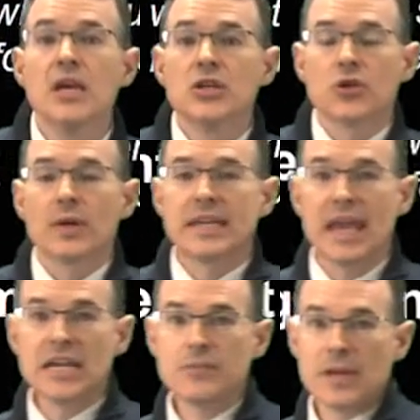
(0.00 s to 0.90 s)
So
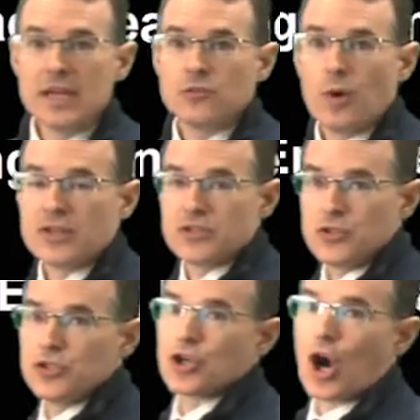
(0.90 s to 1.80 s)
engagement is when
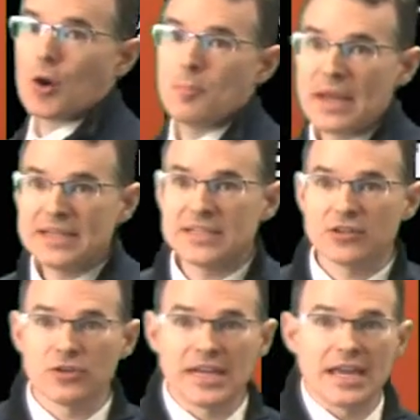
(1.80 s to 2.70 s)
students are
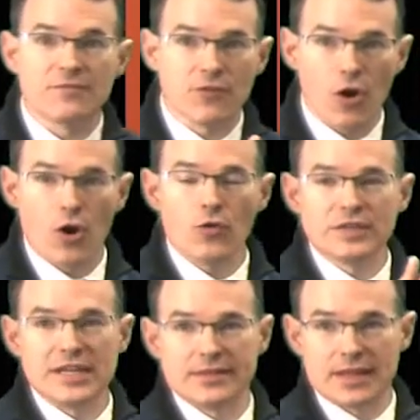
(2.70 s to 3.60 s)
basically involved
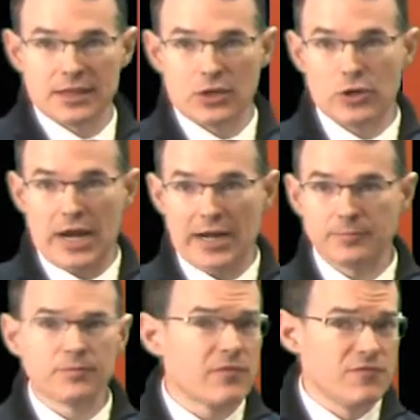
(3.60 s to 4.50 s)
in the
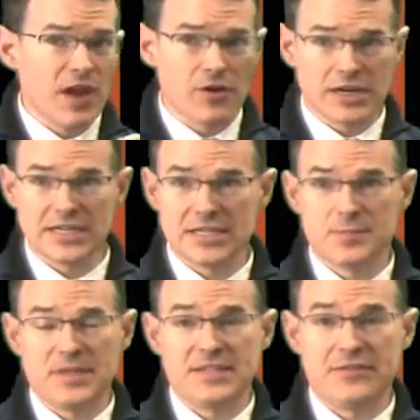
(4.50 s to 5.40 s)
learning very
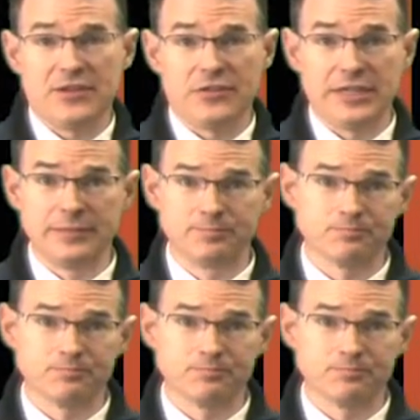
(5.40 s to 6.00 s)
specifically.